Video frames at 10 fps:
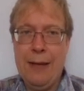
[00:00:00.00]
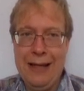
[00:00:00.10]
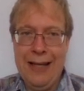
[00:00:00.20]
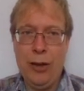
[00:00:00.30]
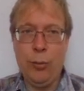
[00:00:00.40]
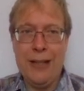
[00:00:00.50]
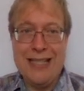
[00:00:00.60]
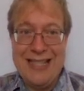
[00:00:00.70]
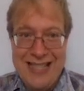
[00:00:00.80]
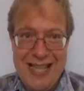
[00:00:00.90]
little bit
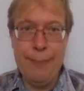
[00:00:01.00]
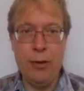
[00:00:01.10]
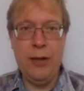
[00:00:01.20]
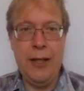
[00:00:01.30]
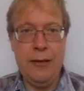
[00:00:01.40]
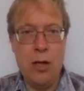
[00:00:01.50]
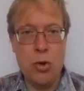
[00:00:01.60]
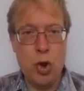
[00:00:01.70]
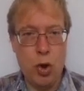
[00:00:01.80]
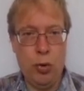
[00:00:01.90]
deeper in
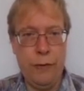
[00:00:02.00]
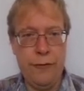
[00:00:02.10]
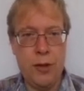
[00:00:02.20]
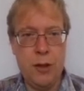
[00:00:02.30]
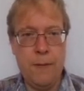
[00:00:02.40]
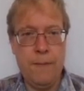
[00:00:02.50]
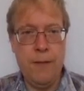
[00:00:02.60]
those curves